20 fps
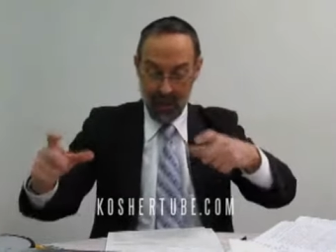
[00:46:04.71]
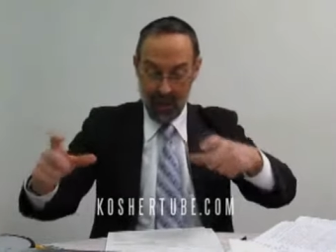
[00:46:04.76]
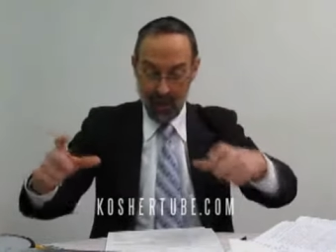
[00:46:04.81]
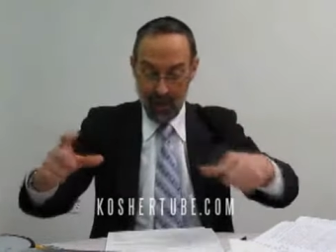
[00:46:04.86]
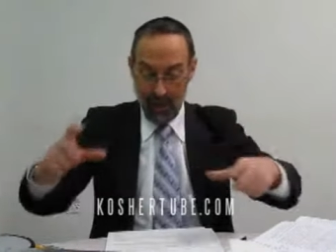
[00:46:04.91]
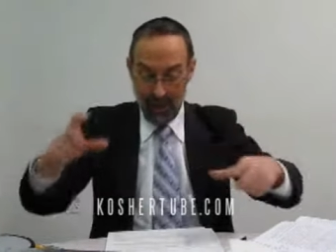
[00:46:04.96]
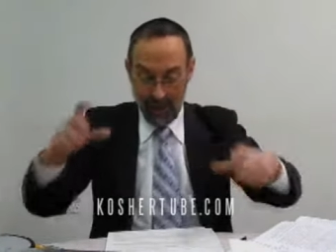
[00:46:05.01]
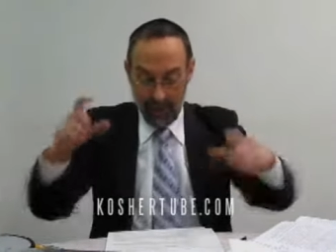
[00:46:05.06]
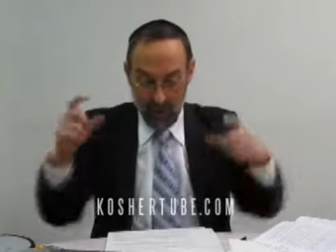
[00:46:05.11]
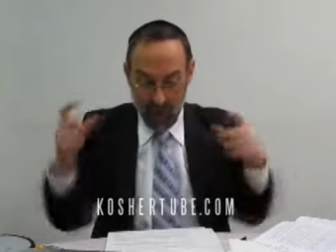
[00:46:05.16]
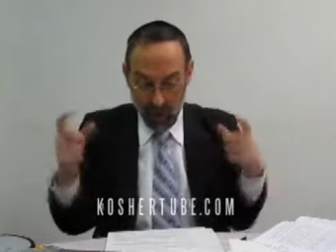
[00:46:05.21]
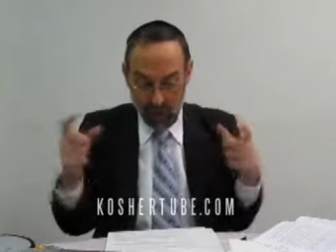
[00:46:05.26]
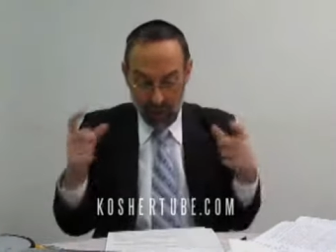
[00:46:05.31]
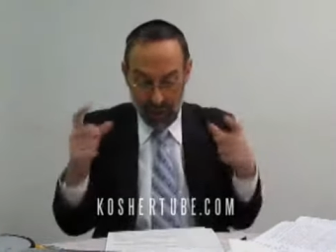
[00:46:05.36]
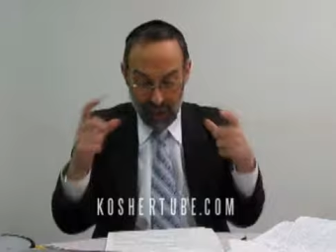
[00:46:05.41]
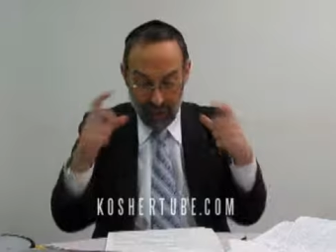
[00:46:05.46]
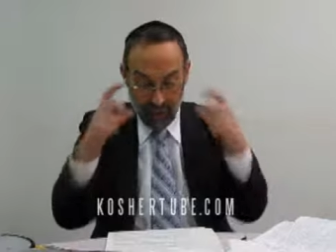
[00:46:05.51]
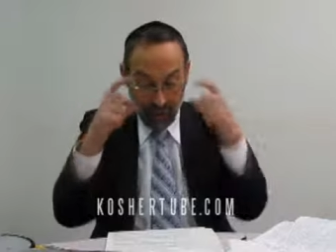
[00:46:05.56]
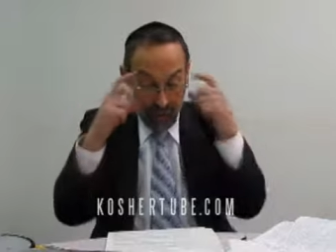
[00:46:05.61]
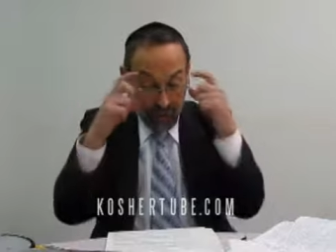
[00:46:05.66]
by
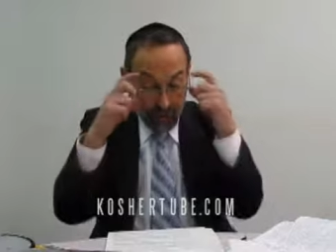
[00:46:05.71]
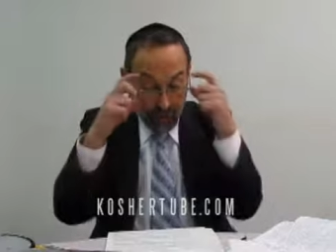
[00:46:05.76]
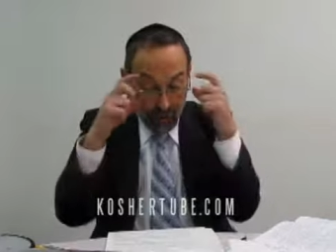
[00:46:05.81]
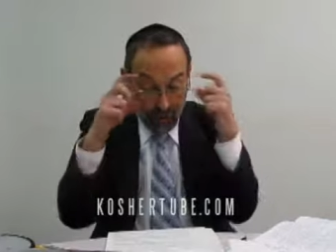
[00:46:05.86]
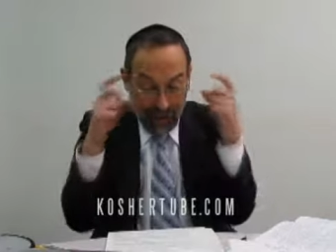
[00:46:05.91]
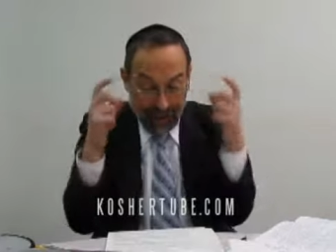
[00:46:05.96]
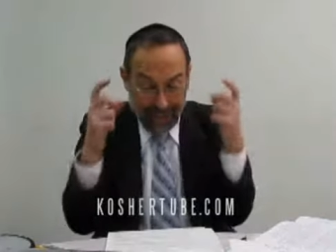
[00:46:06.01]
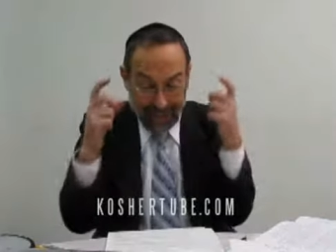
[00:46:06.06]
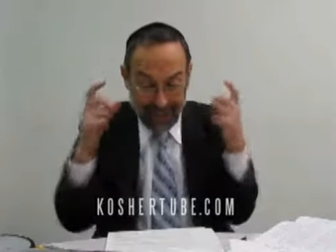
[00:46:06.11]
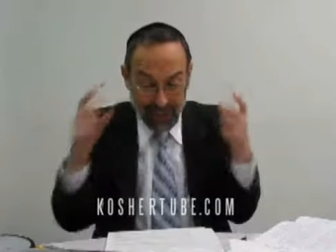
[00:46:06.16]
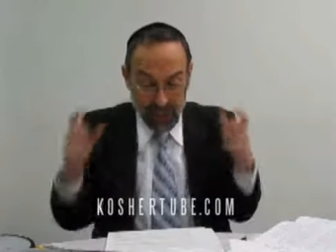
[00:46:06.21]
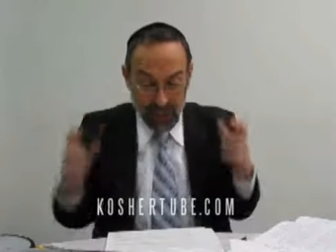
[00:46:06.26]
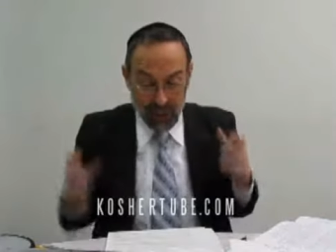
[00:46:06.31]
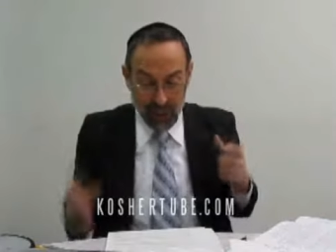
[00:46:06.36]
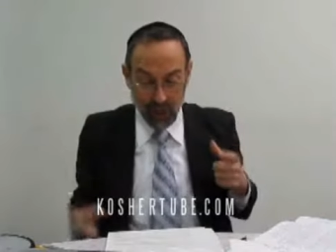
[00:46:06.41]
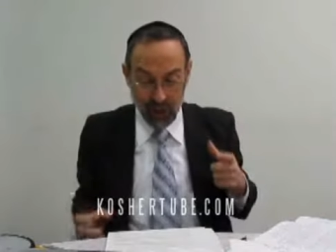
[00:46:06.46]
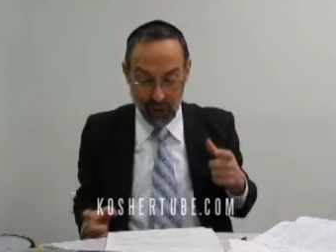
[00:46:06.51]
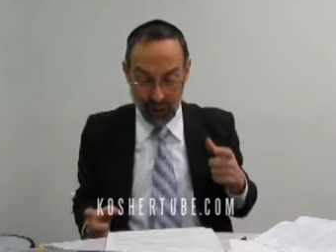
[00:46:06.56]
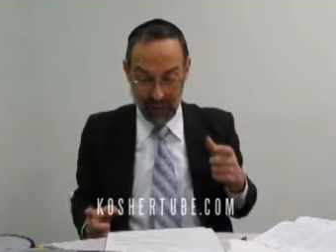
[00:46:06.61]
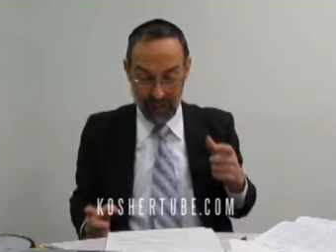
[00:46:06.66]
Yosef with great
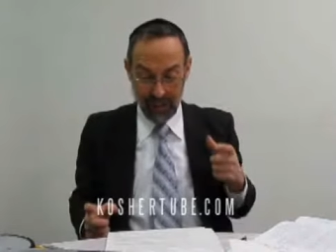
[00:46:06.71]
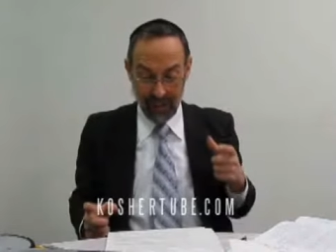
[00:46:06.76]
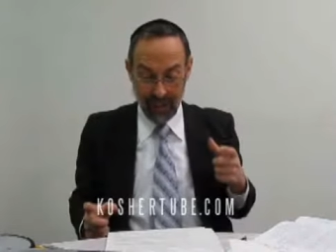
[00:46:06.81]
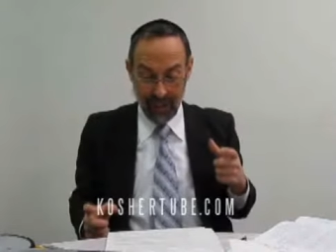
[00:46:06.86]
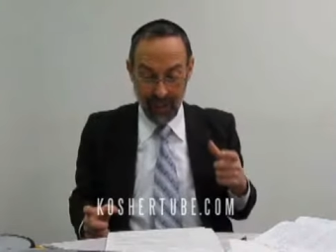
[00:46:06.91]
ingenuity